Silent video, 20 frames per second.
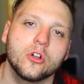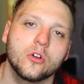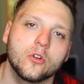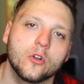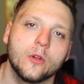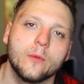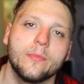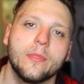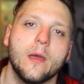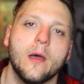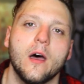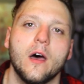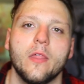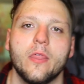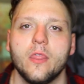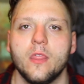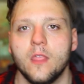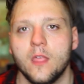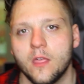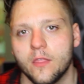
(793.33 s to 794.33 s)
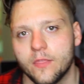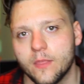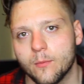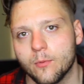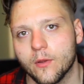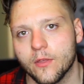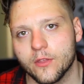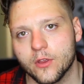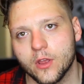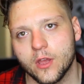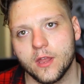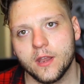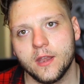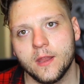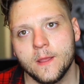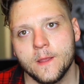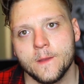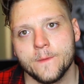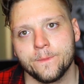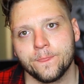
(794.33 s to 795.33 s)
group, the
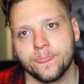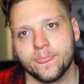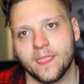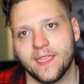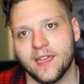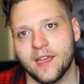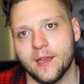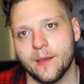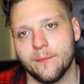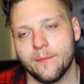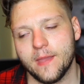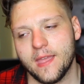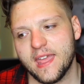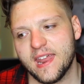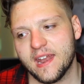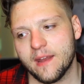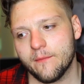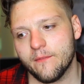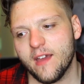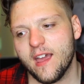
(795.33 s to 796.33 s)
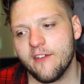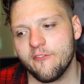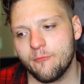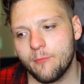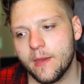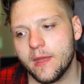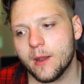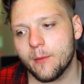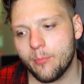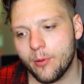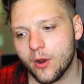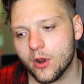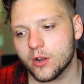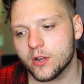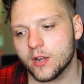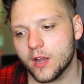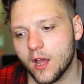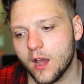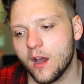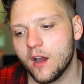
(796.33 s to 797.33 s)
Brotherhood, and I've been a
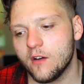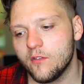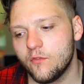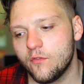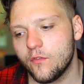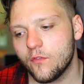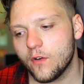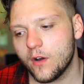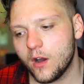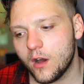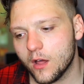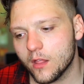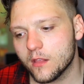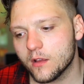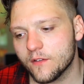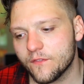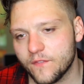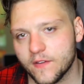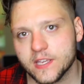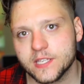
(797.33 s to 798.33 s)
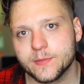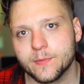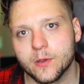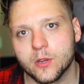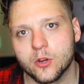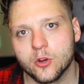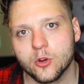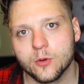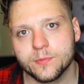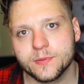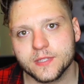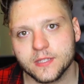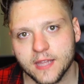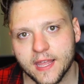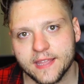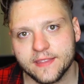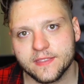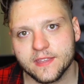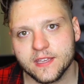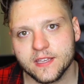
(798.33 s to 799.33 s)
part of other Facebook groups
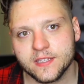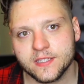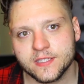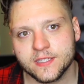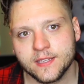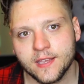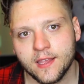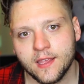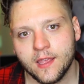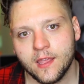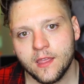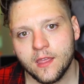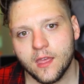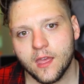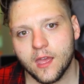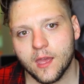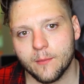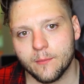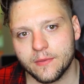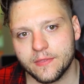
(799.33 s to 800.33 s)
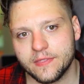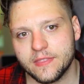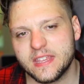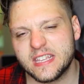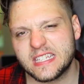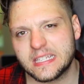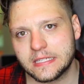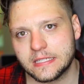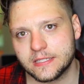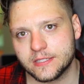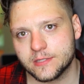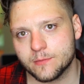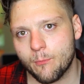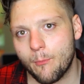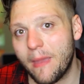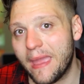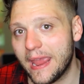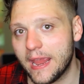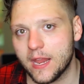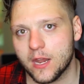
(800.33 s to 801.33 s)
like this. But this is
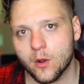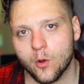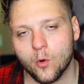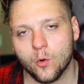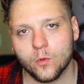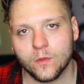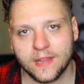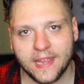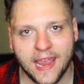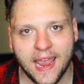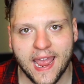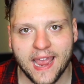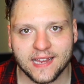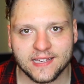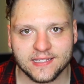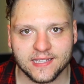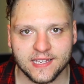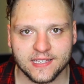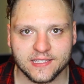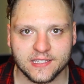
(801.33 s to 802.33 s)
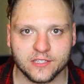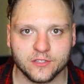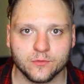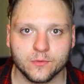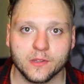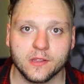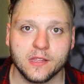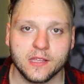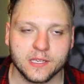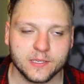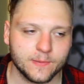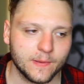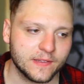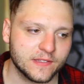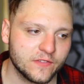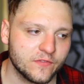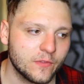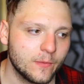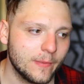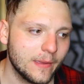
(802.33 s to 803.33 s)
paid only access. It's really
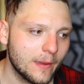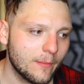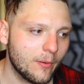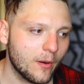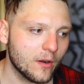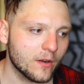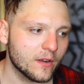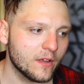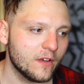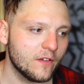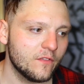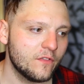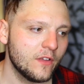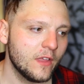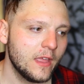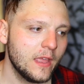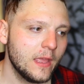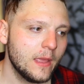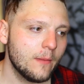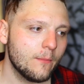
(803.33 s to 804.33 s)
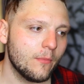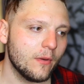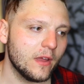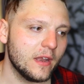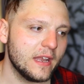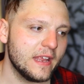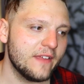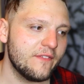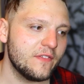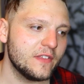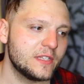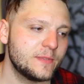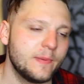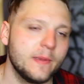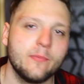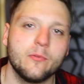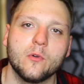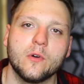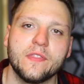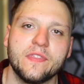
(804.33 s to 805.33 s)
expensive to be a part of. But if it's
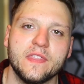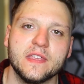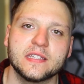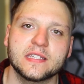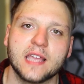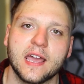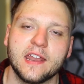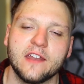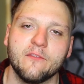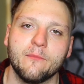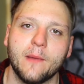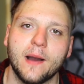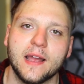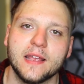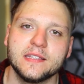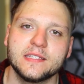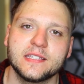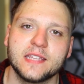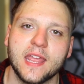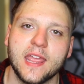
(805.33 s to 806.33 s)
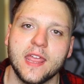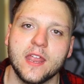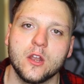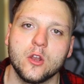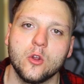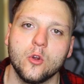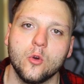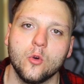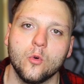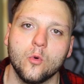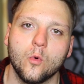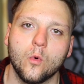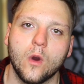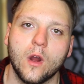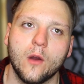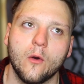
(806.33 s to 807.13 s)
people with this kind of mind state who